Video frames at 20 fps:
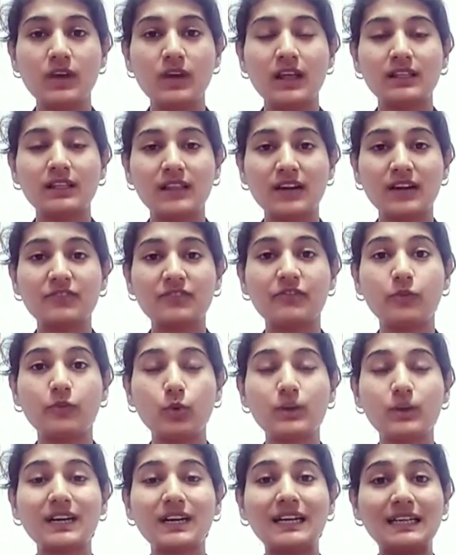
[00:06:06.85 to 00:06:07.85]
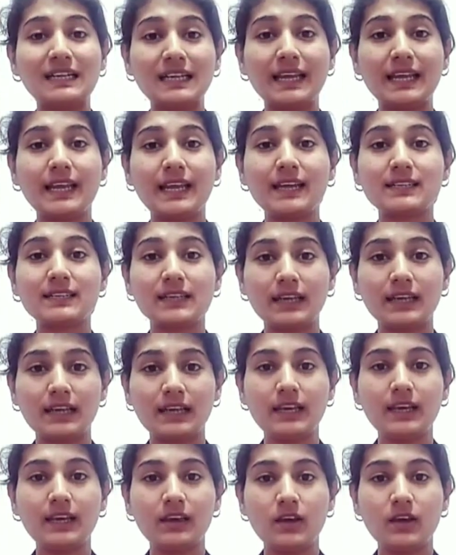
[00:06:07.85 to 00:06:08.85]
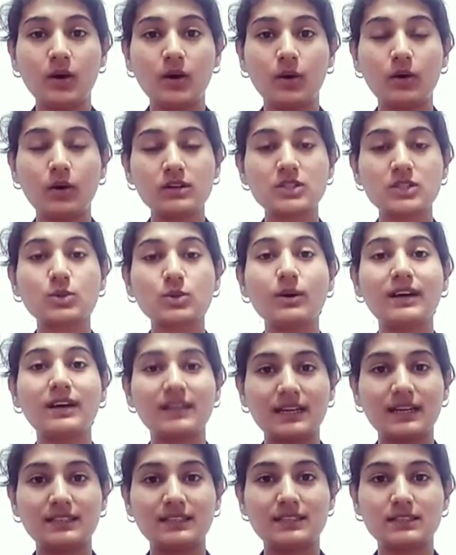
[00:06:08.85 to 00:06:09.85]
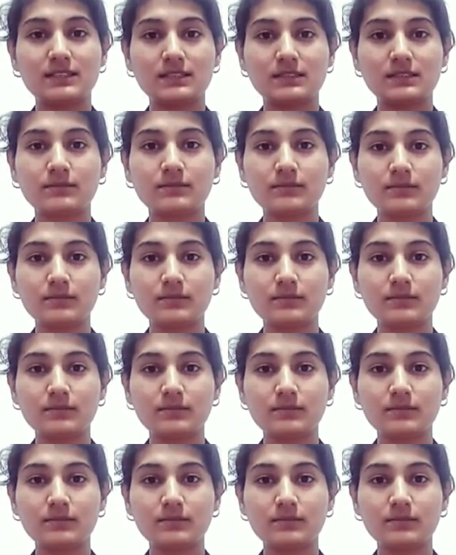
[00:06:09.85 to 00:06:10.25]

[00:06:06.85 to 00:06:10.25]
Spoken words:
that 498A also arises,